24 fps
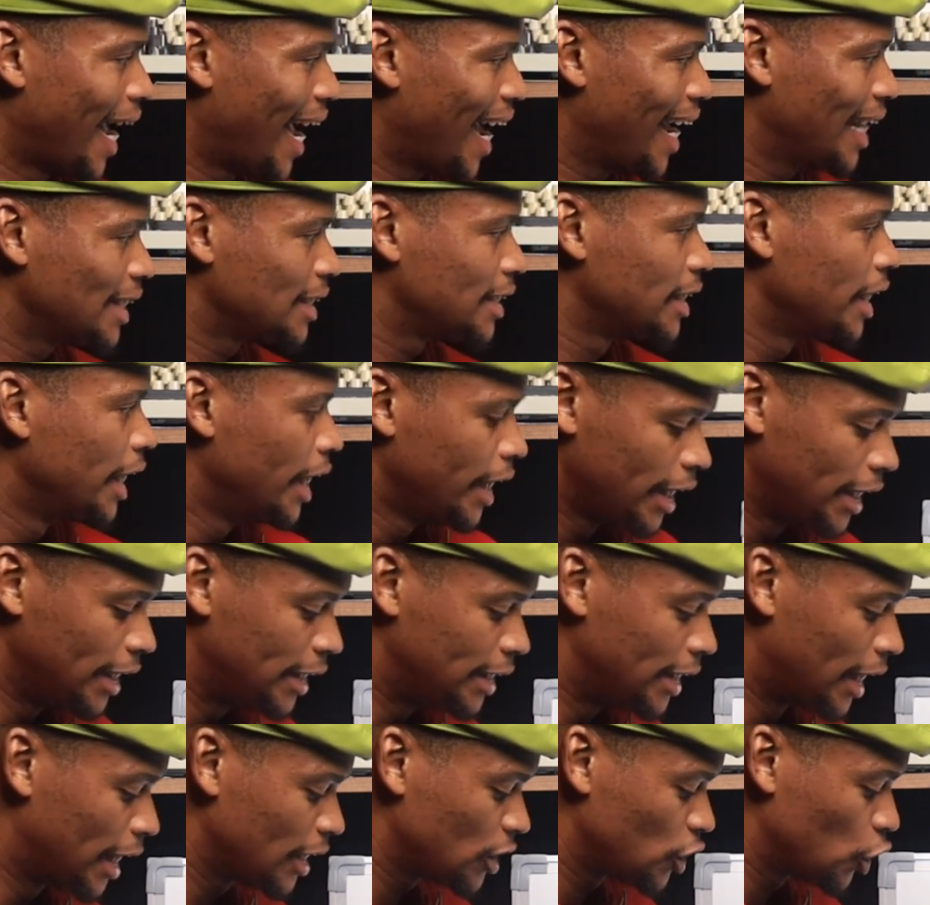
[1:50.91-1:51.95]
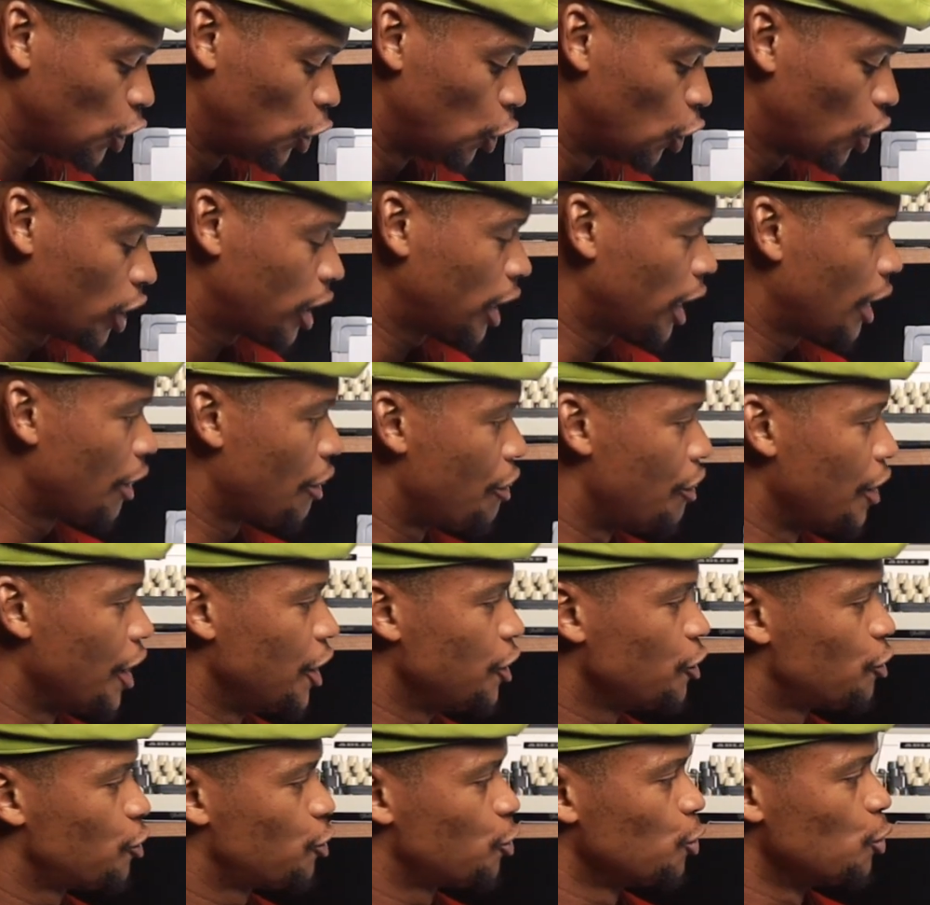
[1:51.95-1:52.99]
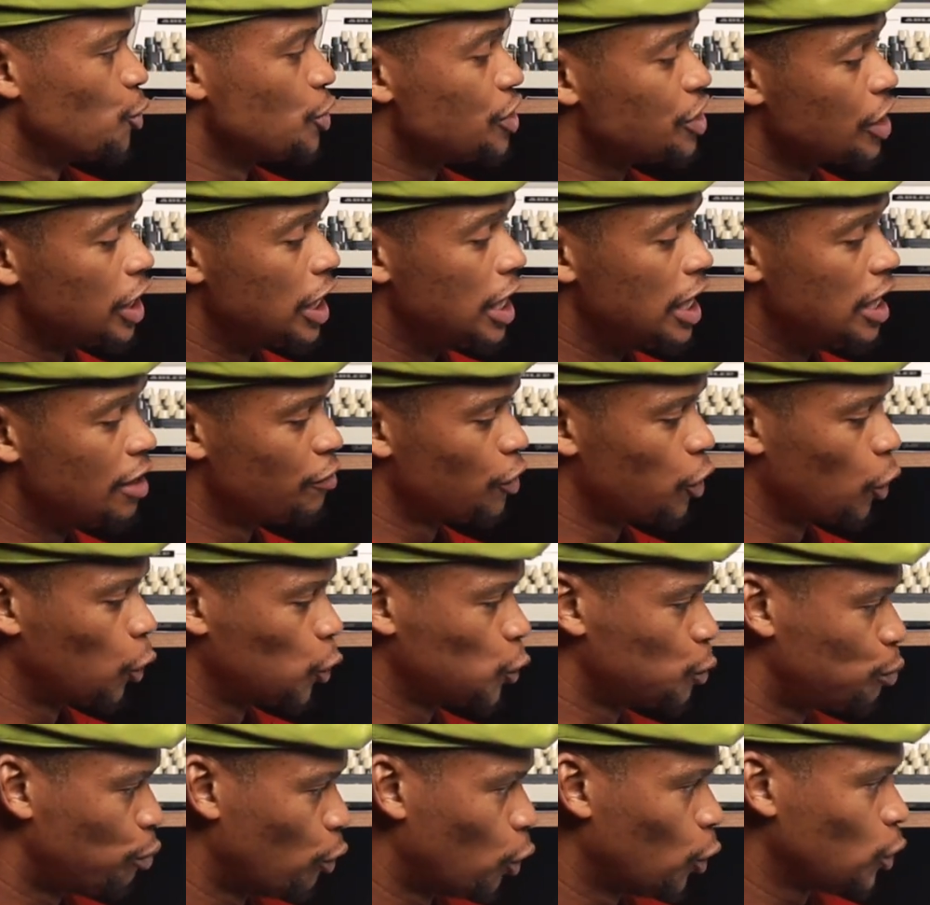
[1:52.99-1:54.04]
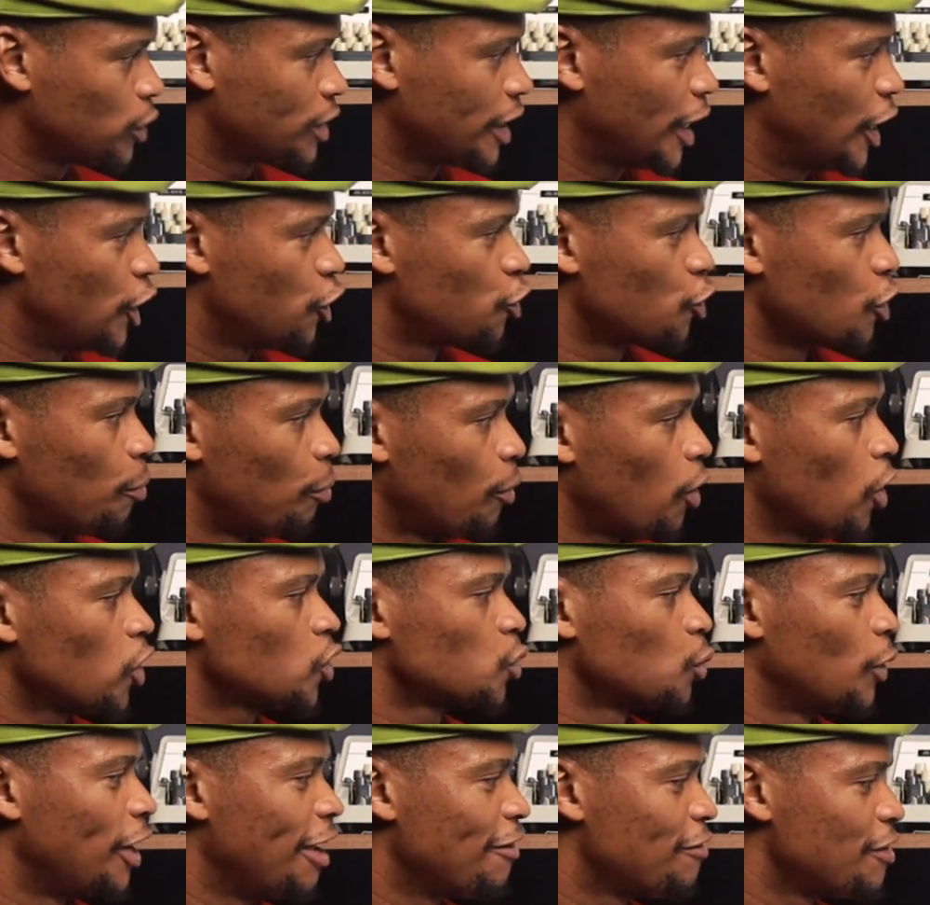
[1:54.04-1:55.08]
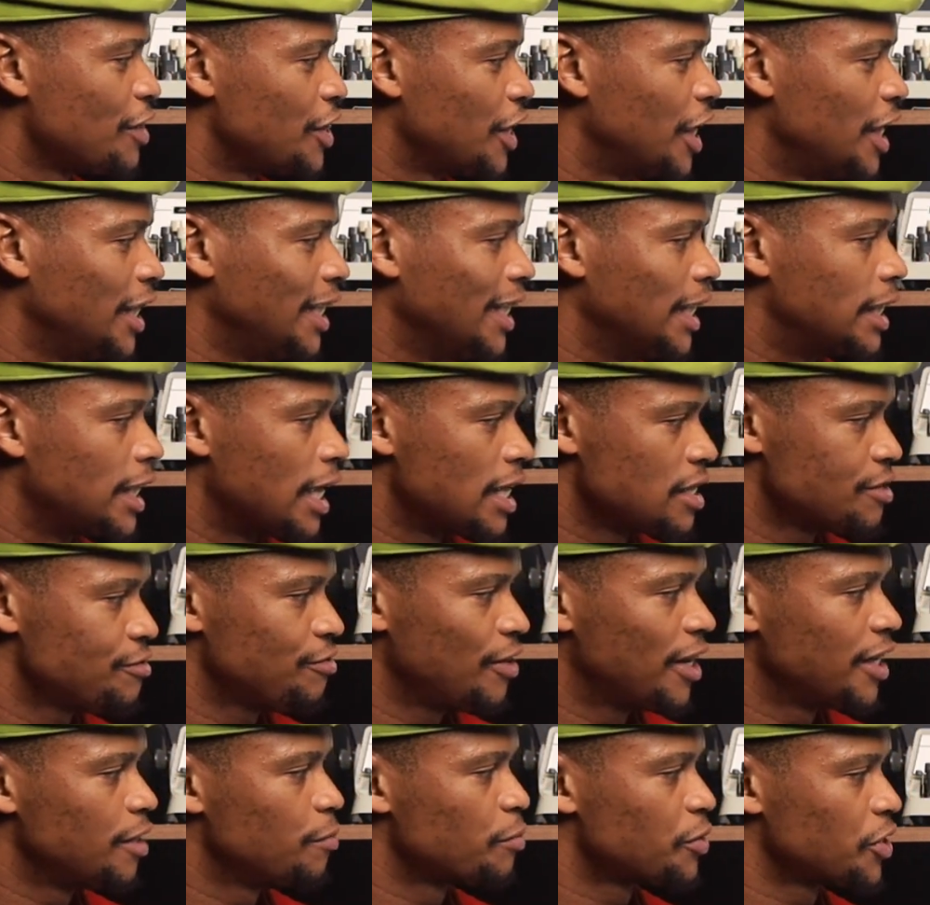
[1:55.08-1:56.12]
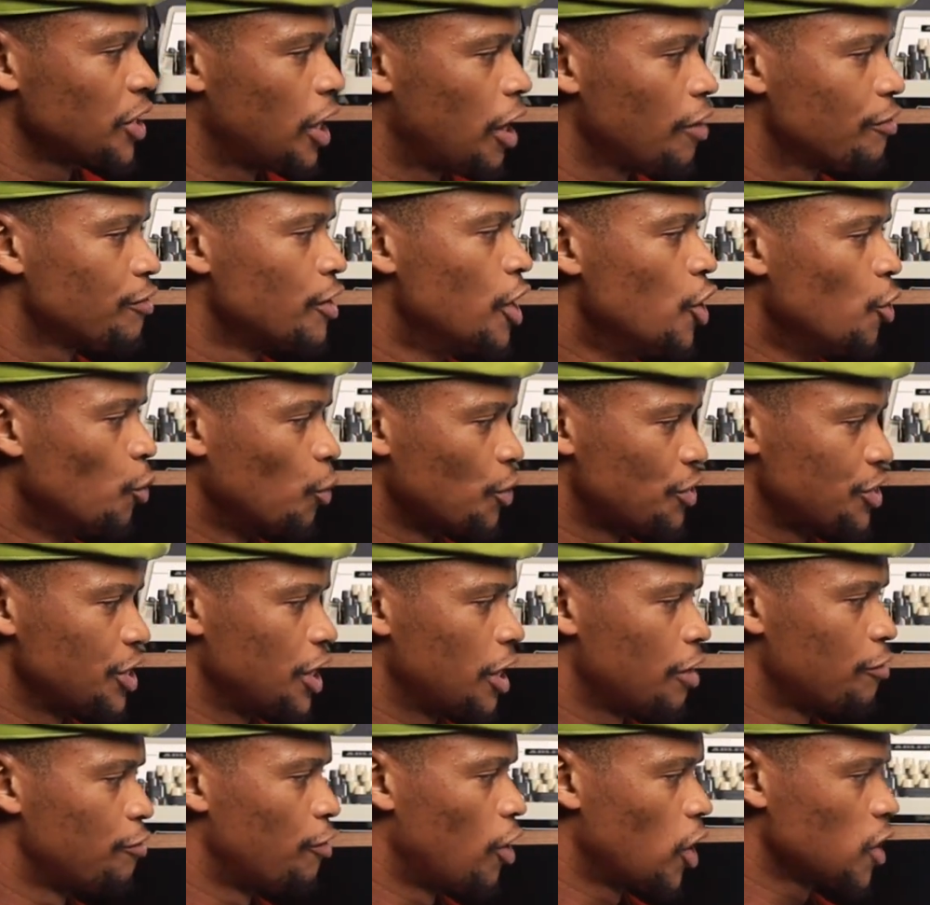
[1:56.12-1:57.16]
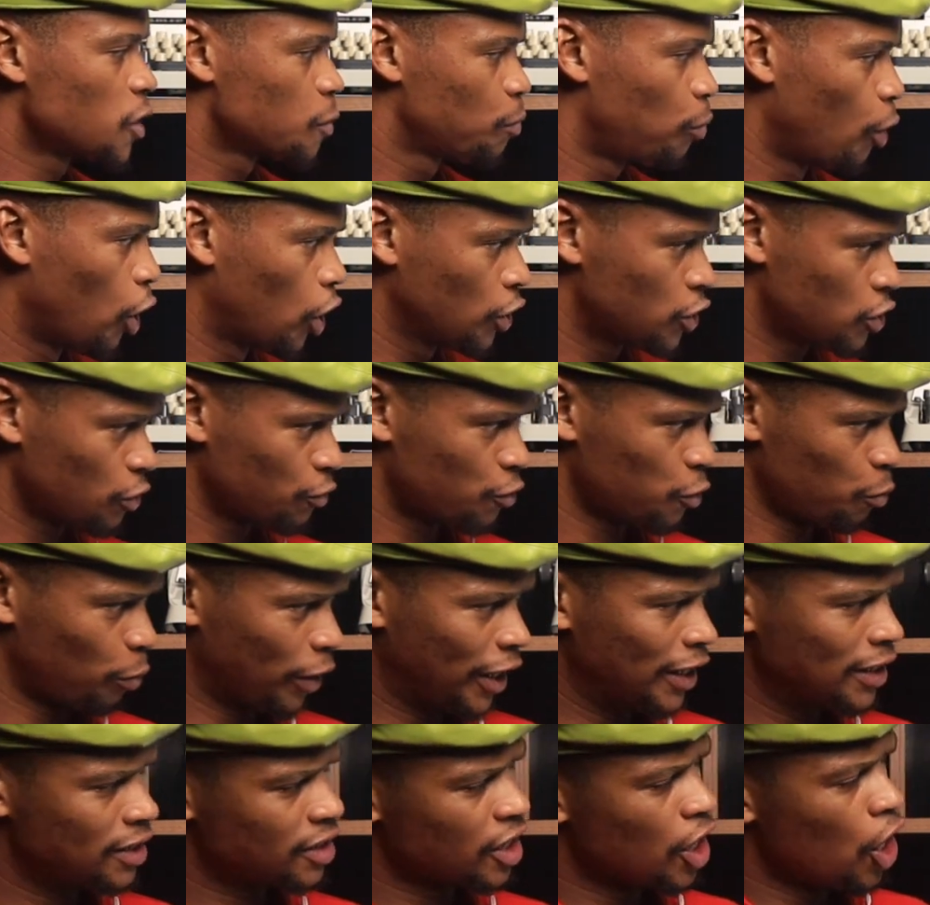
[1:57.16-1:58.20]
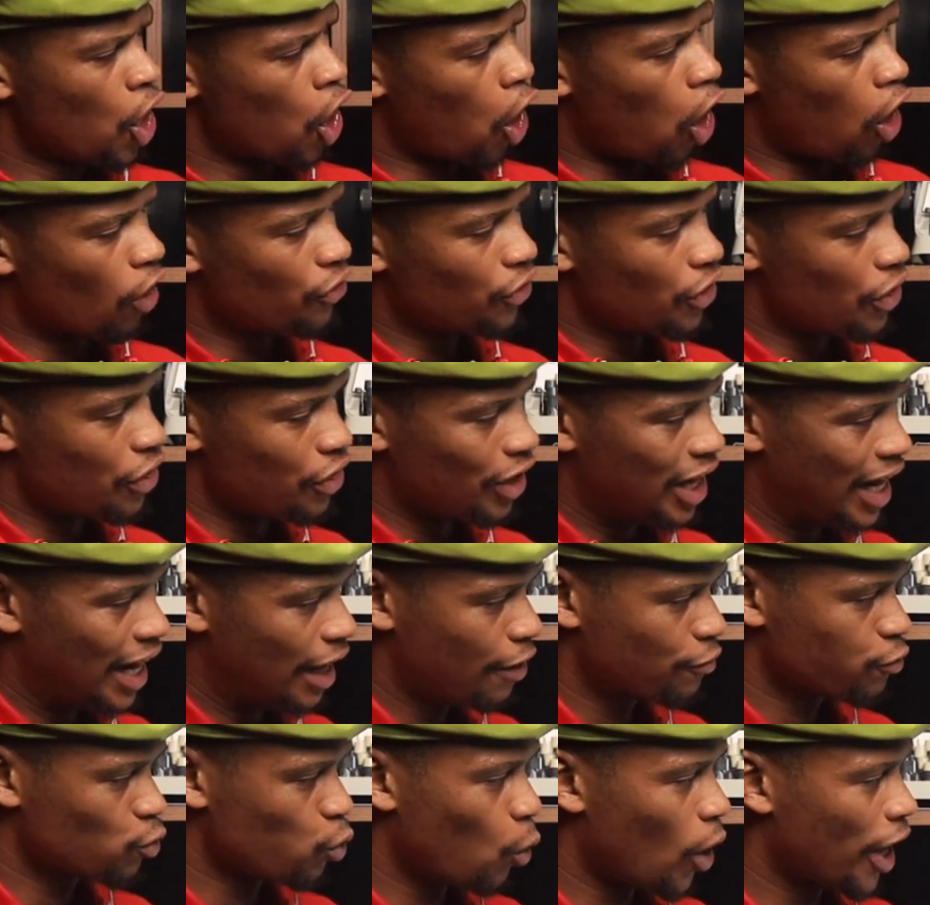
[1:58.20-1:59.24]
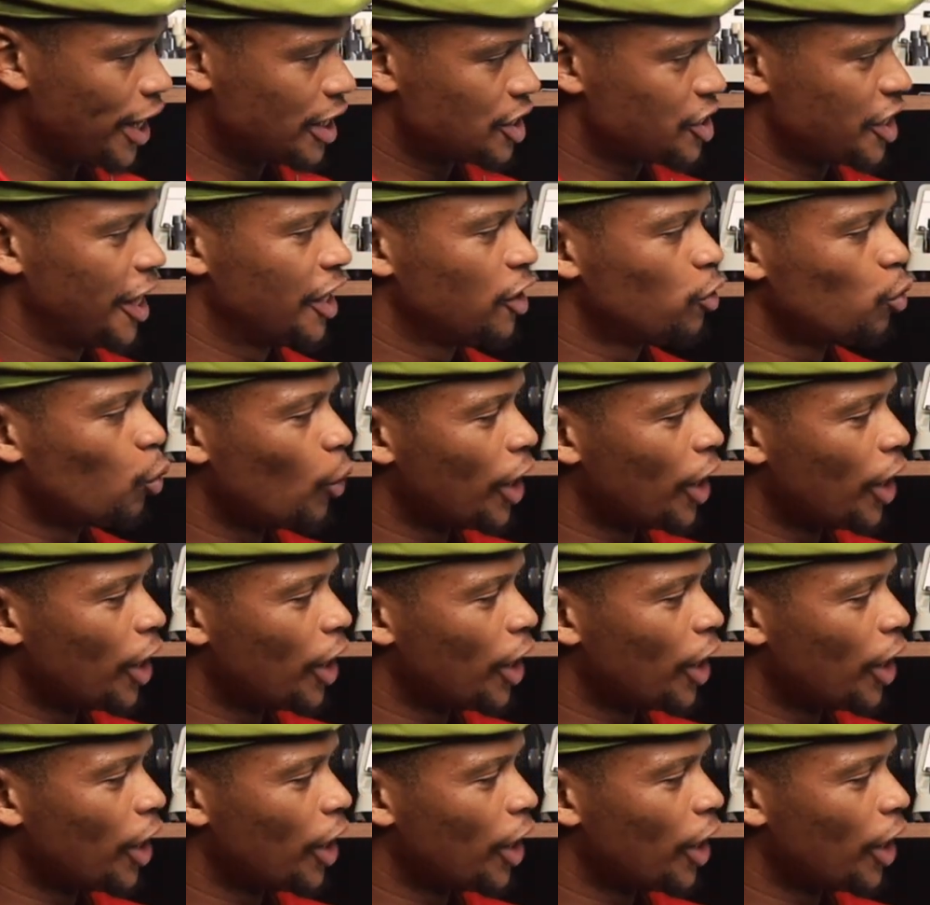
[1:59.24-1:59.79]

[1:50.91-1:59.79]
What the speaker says: as he does look then to deliver those balls into the box whenever then he does find himself within advanced pockets of space on the left wide channel,